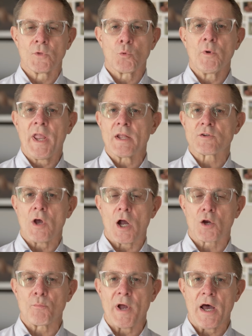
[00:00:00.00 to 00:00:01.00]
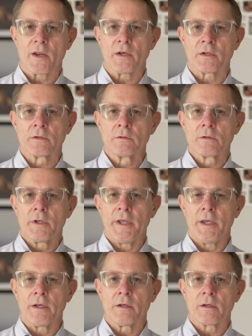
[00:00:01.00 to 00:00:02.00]
We can't talk about it
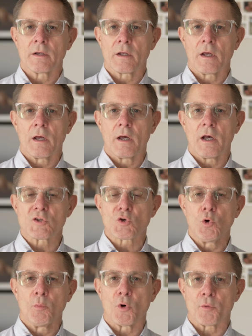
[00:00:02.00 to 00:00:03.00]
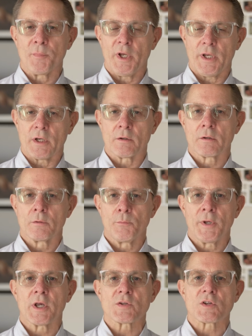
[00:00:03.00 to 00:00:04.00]
in a school board meeting
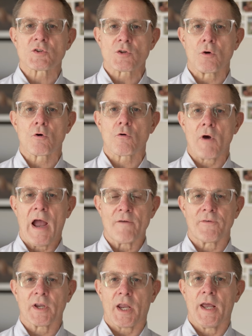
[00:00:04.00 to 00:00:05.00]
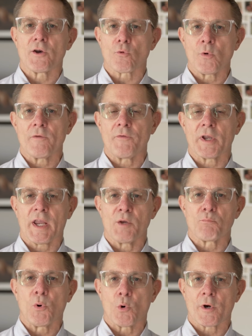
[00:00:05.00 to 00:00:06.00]
because it's so graphic and horrific
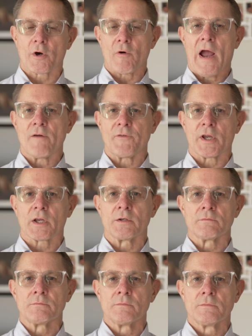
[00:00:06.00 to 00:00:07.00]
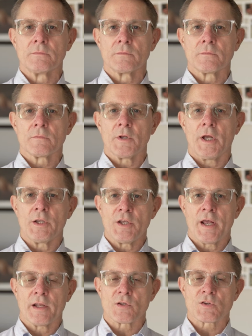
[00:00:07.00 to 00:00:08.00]
and pornographic. And
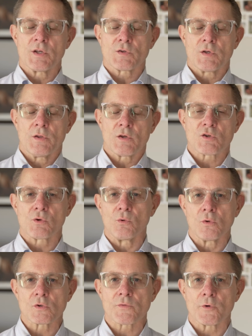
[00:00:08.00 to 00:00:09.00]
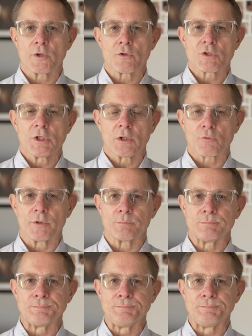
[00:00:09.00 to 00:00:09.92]
yet it sits in the schools for your children.